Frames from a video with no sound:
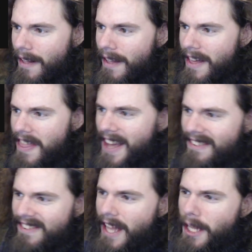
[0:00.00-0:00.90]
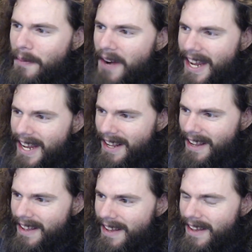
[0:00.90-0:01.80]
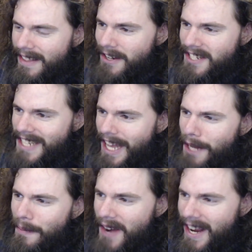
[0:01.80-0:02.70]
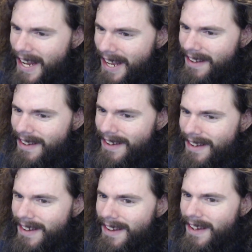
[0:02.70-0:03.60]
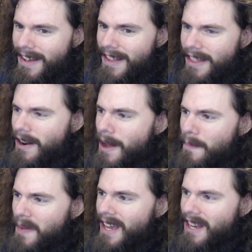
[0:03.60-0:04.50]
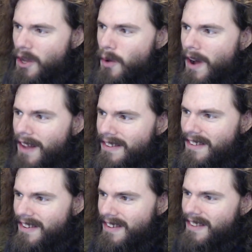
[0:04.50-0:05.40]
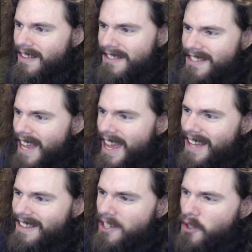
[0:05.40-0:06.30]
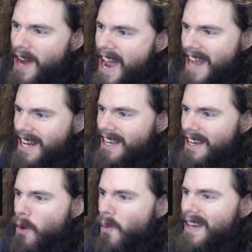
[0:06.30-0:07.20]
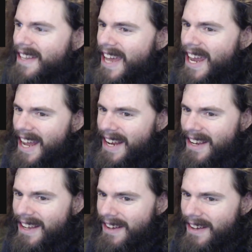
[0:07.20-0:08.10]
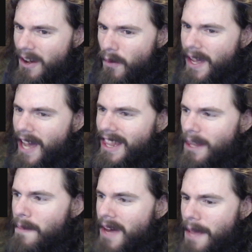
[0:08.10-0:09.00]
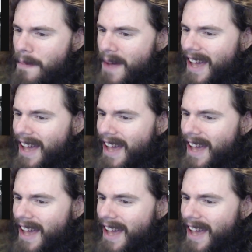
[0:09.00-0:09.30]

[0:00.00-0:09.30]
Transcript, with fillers: That's celebrating. They're celebrating. They're not being nuanced. They're saying it's great. We did it. We got the money back